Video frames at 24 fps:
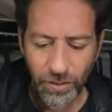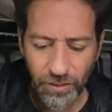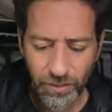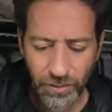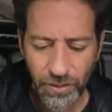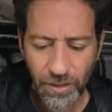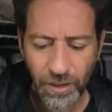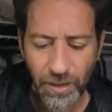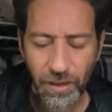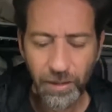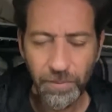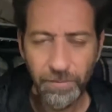
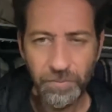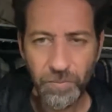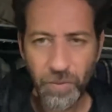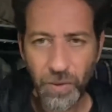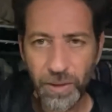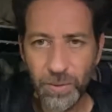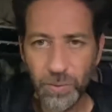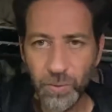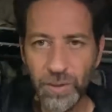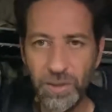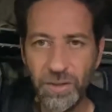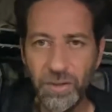Yeah,
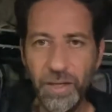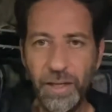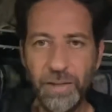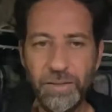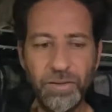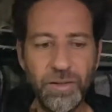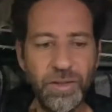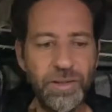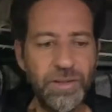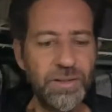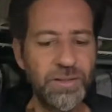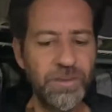I really like
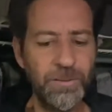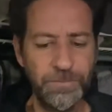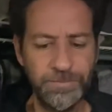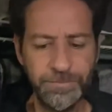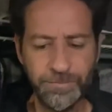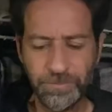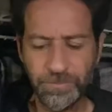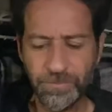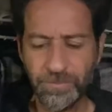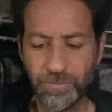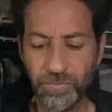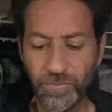this.
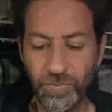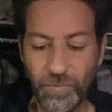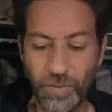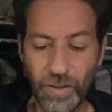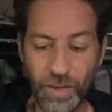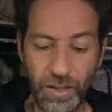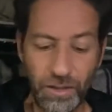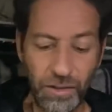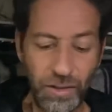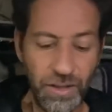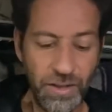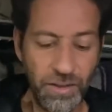
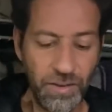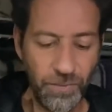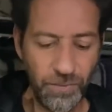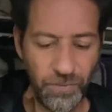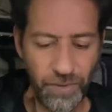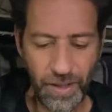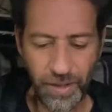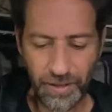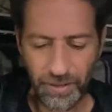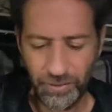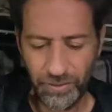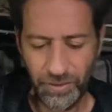I like the
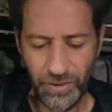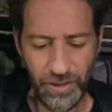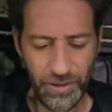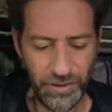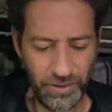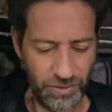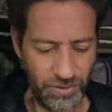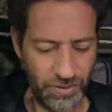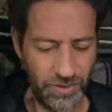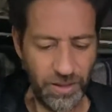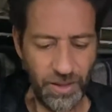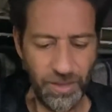fact
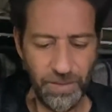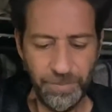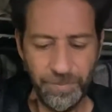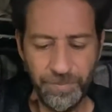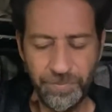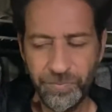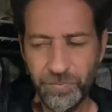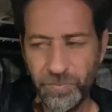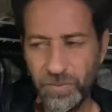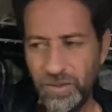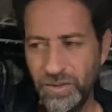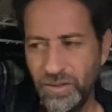that um,
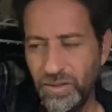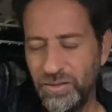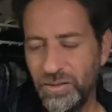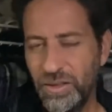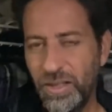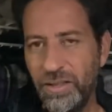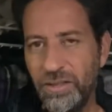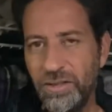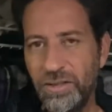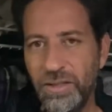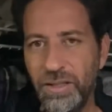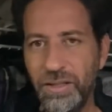since
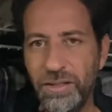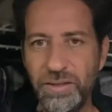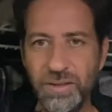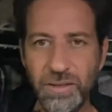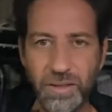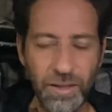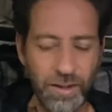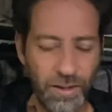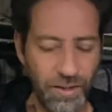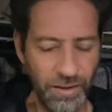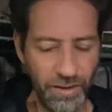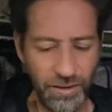I did
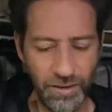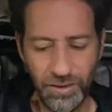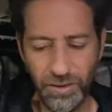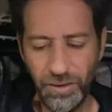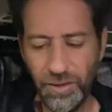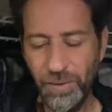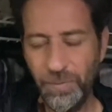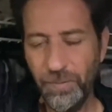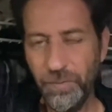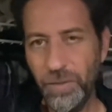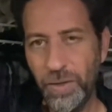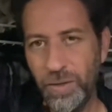
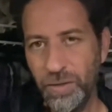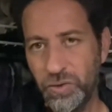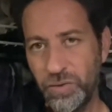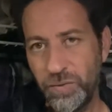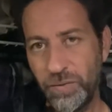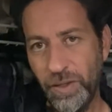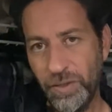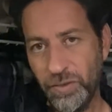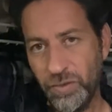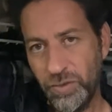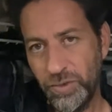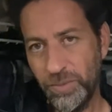the fresh
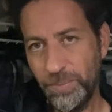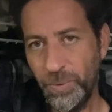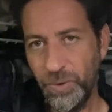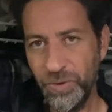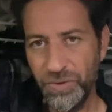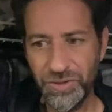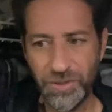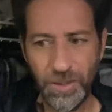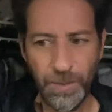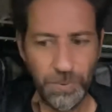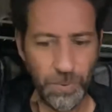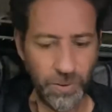vegetable
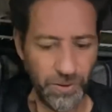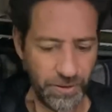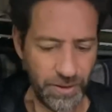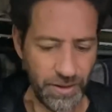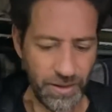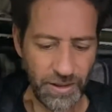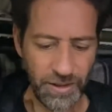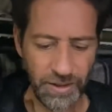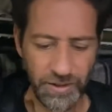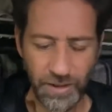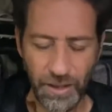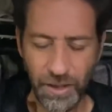
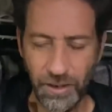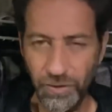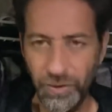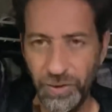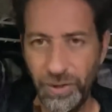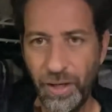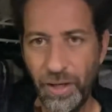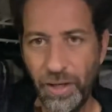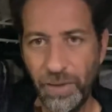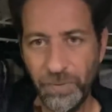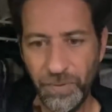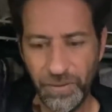separately and held it
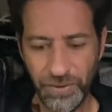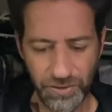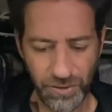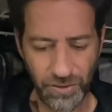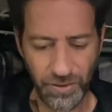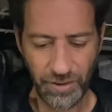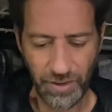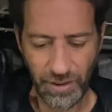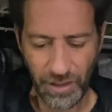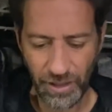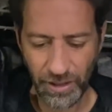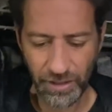off until
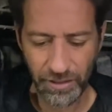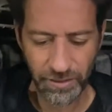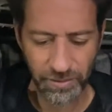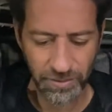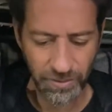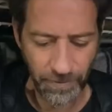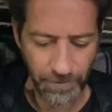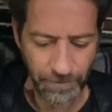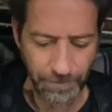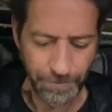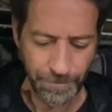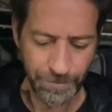the end,
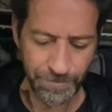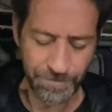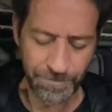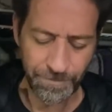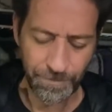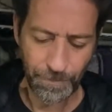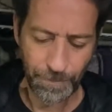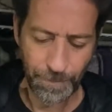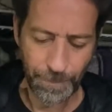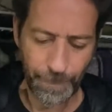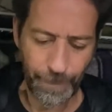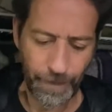
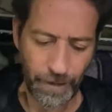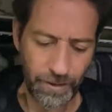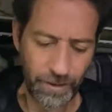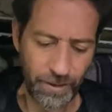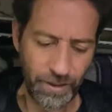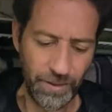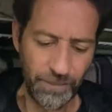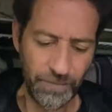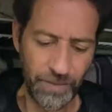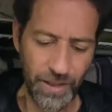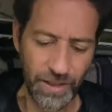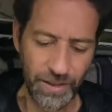
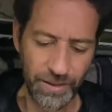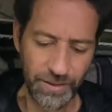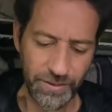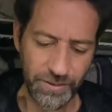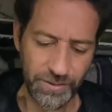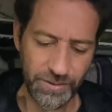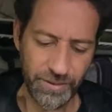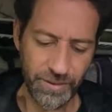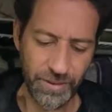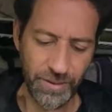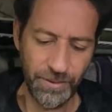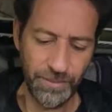I've got
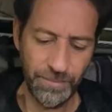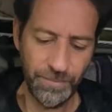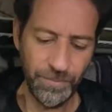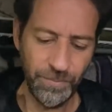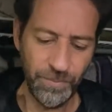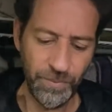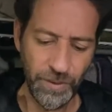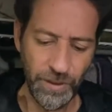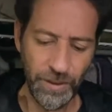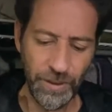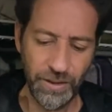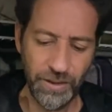some
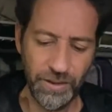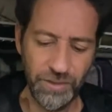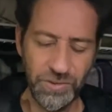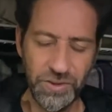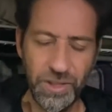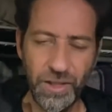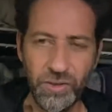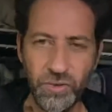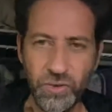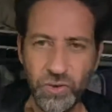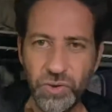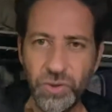
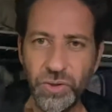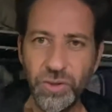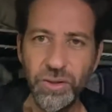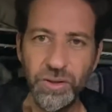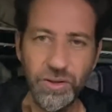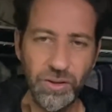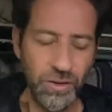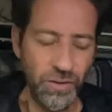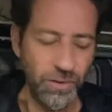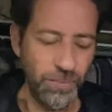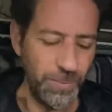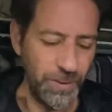texture, a
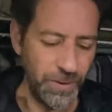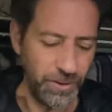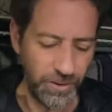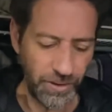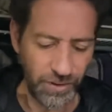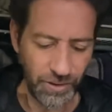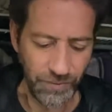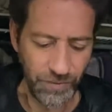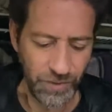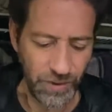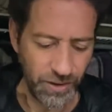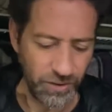little bit
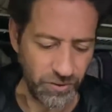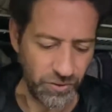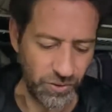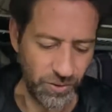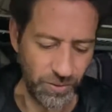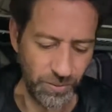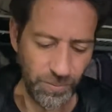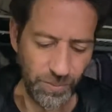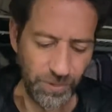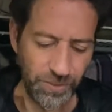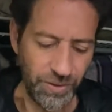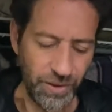of
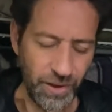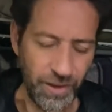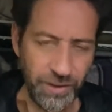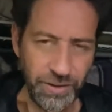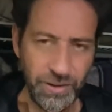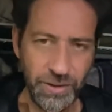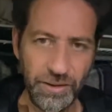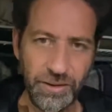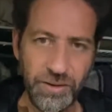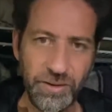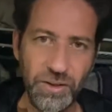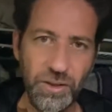texture with the
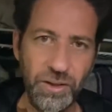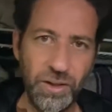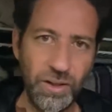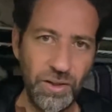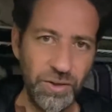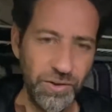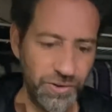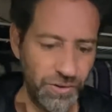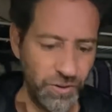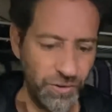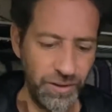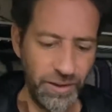onions and
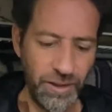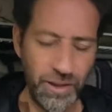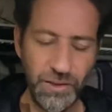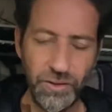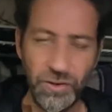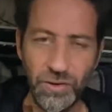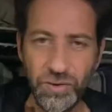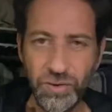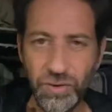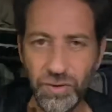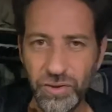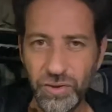all, so the
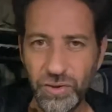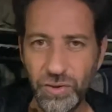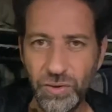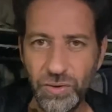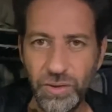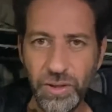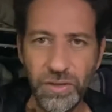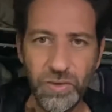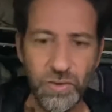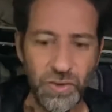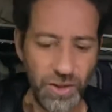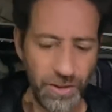onions are so
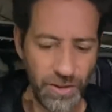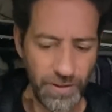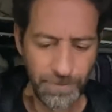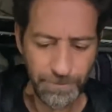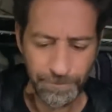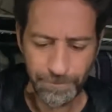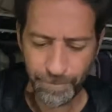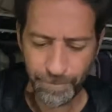crunchy.